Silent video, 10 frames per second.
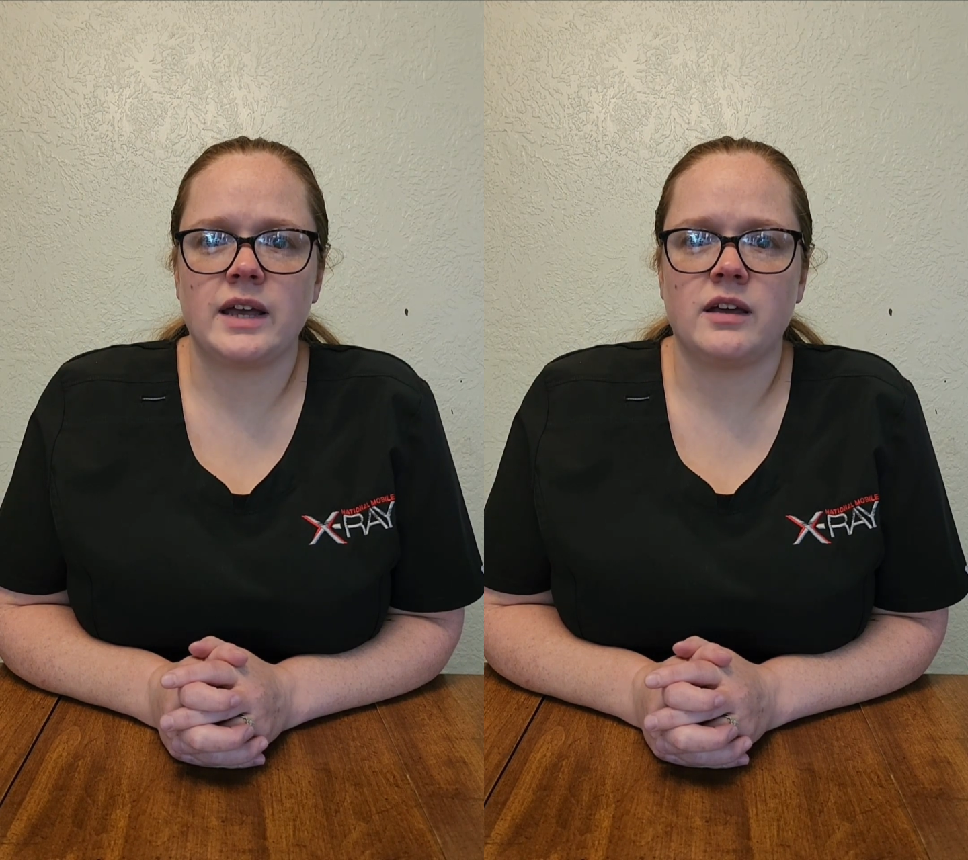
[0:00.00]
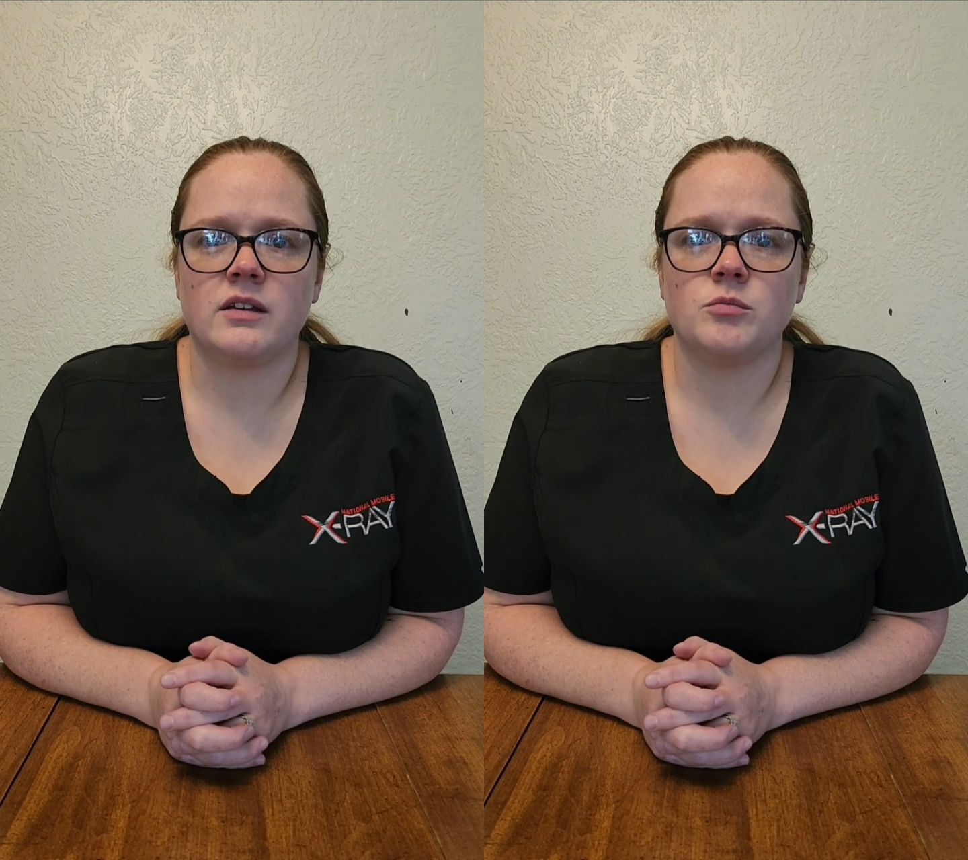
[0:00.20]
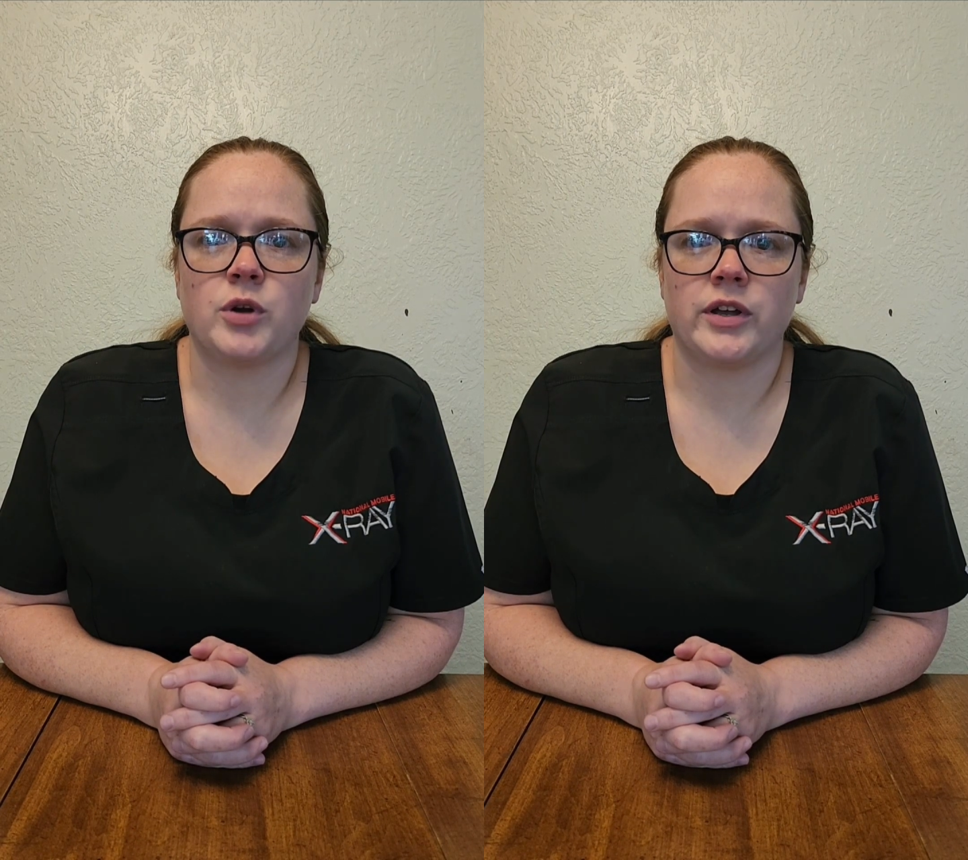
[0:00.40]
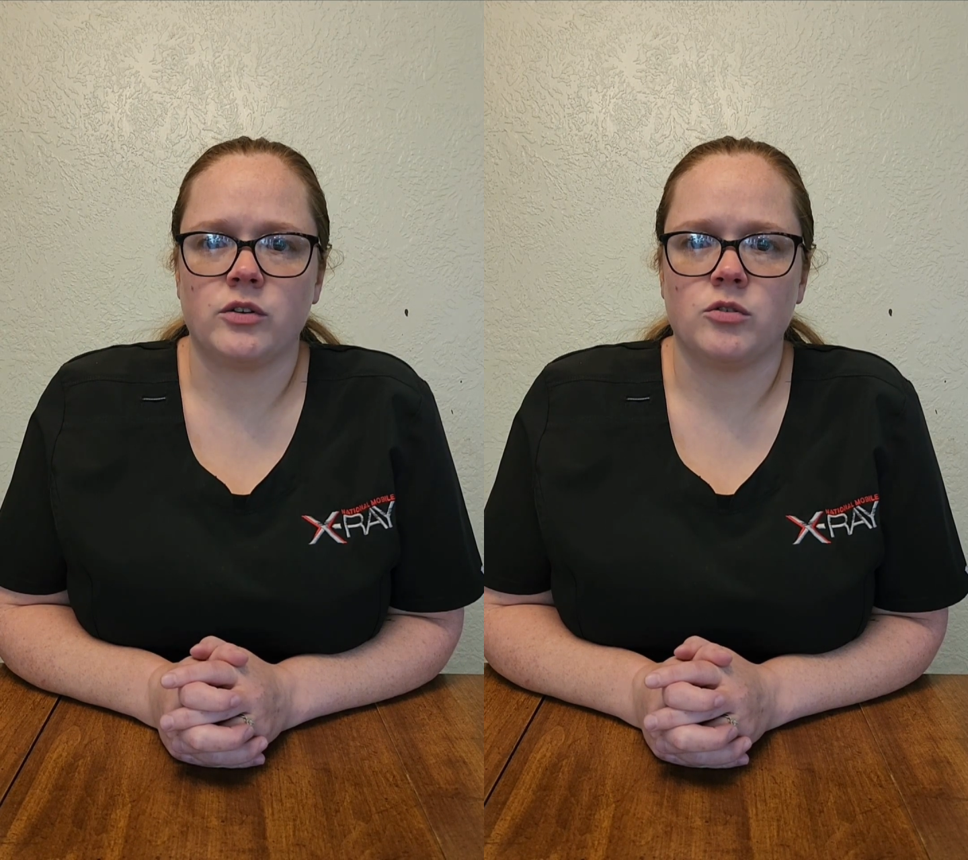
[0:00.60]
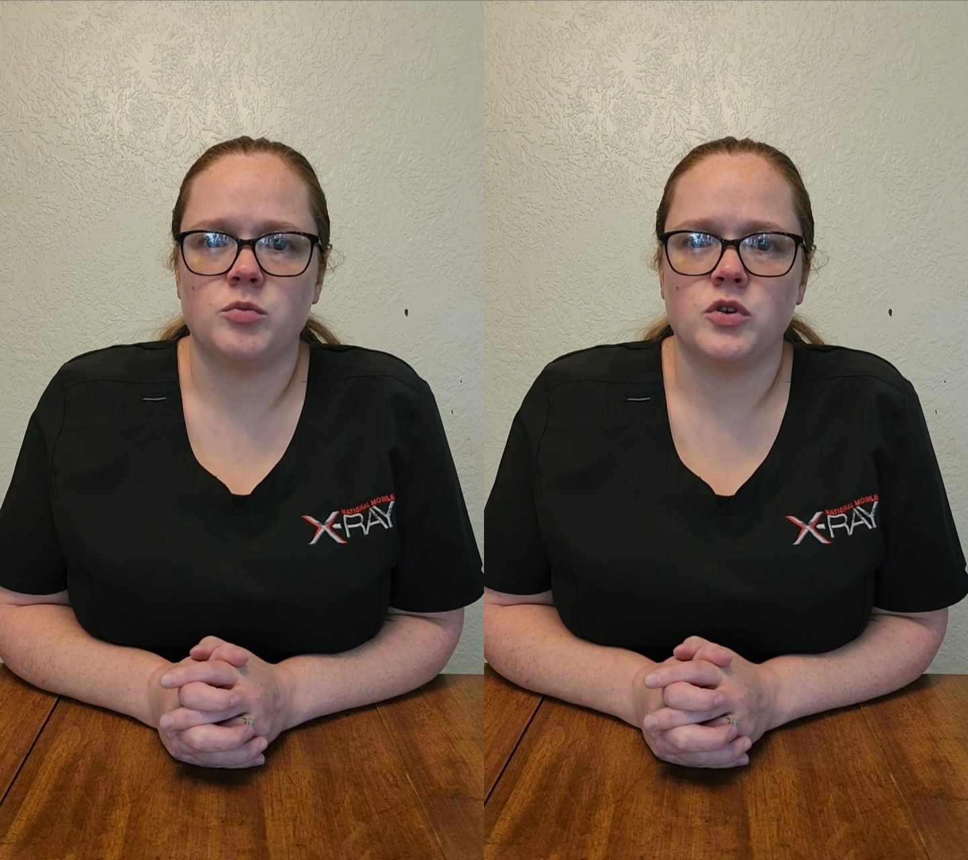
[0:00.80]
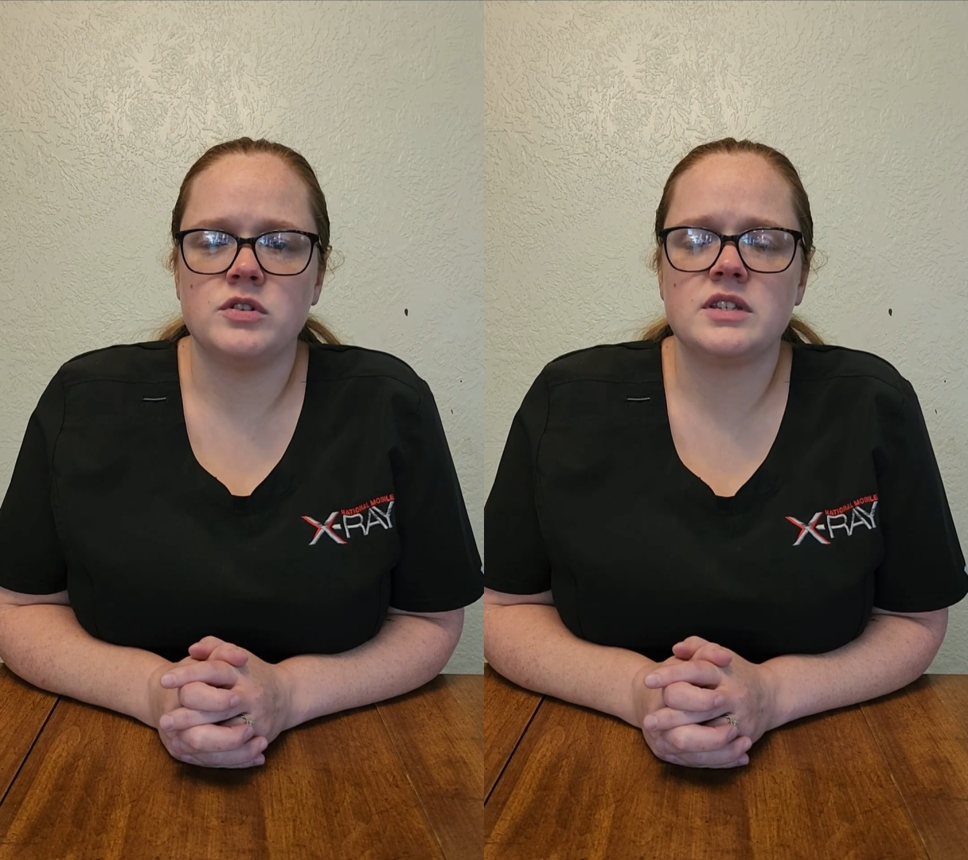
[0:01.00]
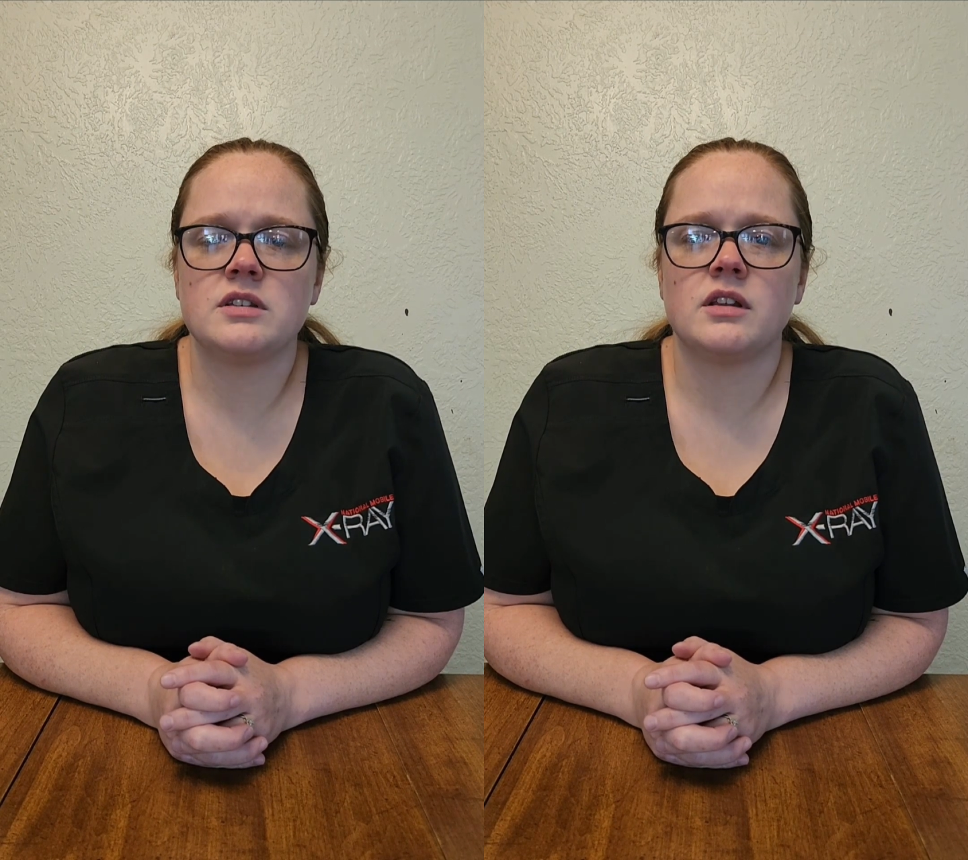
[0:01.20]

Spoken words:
and brachial pulse.